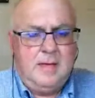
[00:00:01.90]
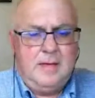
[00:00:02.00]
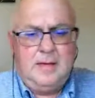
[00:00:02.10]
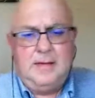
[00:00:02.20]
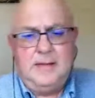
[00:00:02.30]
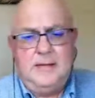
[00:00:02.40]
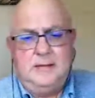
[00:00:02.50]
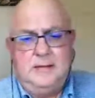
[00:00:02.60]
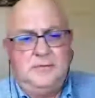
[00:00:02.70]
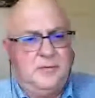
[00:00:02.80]

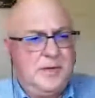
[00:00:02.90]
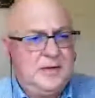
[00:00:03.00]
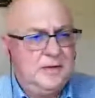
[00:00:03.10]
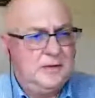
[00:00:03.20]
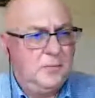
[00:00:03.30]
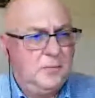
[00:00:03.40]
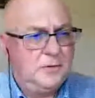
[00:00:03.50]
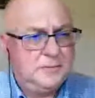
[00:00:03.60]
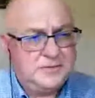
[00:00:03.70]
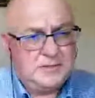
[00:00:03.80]
Hello everyone, and
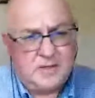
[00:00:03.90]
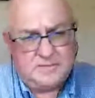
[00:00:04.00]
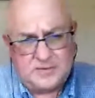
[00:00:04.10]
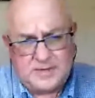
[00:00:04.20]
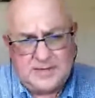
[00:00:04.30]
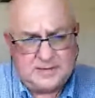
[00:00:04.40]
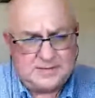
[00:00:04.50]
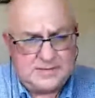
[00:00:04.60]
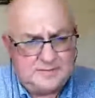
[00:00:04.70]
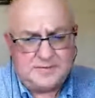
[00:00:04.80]
welcome to Live on Air
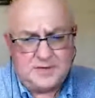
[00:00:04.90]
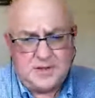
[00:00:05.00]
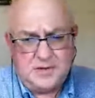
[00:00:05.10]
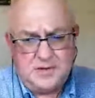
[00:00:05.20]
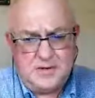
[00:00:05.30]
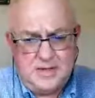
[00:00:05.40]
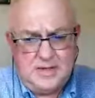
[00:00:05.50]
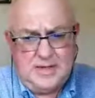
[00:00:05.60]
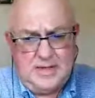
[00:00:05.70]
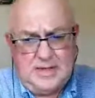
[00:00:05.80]
this afternoon,
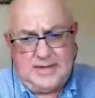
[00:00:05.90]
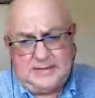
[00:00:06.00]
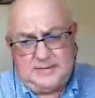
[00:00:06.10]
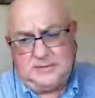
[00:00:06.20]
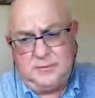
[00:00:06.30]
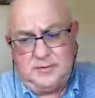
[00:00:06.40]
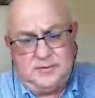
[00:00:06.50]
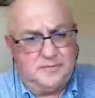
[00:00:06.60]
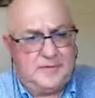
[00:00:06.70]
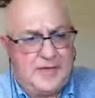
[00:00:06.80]
the 12th
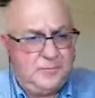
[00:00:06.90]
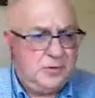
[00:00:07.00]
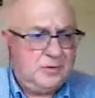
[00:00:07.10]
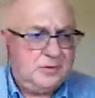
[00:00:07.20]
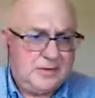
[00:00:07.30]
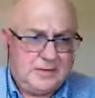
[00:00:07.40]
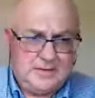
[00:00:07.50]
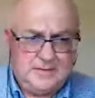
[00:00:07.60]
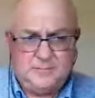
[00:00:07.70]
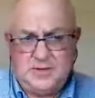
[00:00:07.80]
of April.
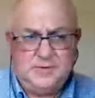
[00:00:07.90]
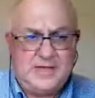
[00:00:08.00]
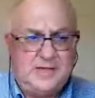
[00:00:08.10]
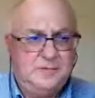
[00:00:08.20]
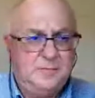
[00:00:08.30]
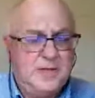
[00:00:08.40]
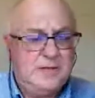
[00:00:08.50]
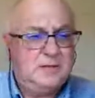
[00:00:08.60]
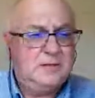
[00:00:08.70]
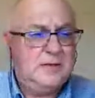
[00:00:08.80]
I'm David
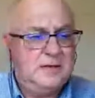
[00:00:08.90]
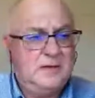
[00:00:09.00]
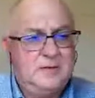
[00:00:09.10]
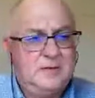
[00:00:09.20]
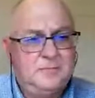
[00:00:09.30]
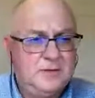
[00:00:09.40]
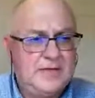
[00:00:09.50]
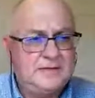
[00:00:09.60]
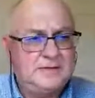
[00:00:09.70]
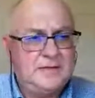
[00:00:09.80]
Bell, and I'm
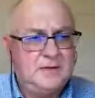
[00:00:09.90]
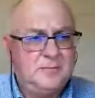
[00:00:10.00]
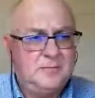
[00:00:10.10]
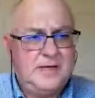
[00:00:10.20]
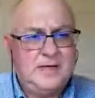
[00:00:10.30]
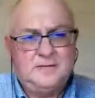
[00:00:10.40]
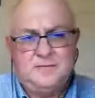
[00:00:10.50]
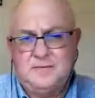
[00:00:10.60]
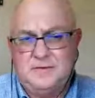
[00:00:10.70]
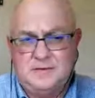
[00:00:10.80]
broadcasting on behalf
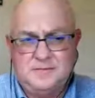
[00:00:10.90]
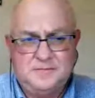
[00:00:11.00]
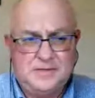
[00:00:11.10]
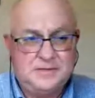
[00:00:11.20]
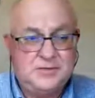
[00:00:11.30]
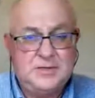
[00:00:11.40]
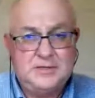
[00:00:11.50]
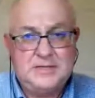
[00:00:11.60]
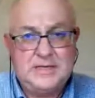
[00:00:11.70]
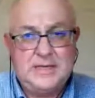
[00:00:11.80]
of the
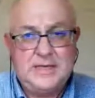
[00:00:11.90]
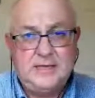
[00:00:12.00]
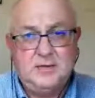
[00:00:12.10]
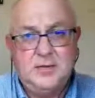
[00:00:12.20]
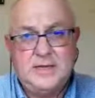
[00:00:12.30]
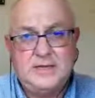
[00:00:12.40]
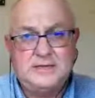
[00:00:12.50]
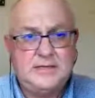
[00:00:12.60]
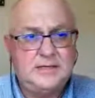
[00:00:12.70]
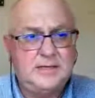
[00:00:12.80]
Trinity eLearning
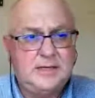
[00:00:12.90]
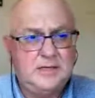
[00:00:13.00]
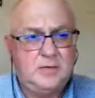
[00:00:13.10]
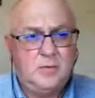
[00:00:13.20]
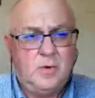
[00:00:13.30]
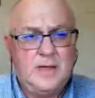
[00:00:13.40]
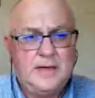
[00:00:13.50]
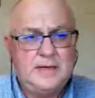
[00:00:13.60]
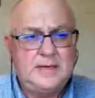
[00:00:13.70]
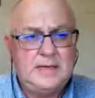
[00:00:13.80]
Centre at
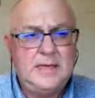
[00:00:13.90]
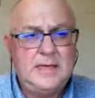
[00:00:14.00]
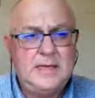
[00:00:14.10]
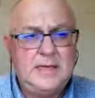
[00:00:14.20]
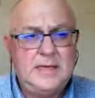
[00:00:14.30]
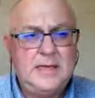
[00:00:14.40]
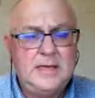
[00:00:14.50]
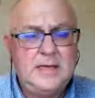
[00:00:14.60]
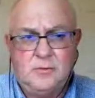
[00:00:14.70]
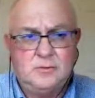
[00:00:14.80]
Waiake in
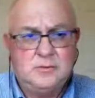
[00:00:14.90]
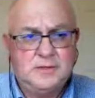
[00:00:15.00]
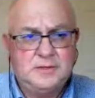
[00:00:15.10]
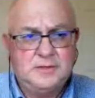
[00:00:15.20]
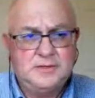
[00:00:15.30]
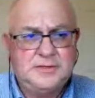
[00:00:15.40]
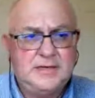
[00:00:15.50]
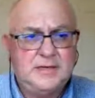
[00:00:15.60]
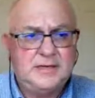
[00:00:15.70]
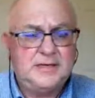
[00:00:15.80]
Auckland, New
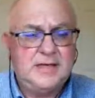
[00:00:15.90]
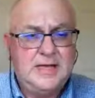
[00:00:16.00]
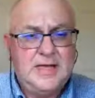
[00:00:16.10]
Zealand.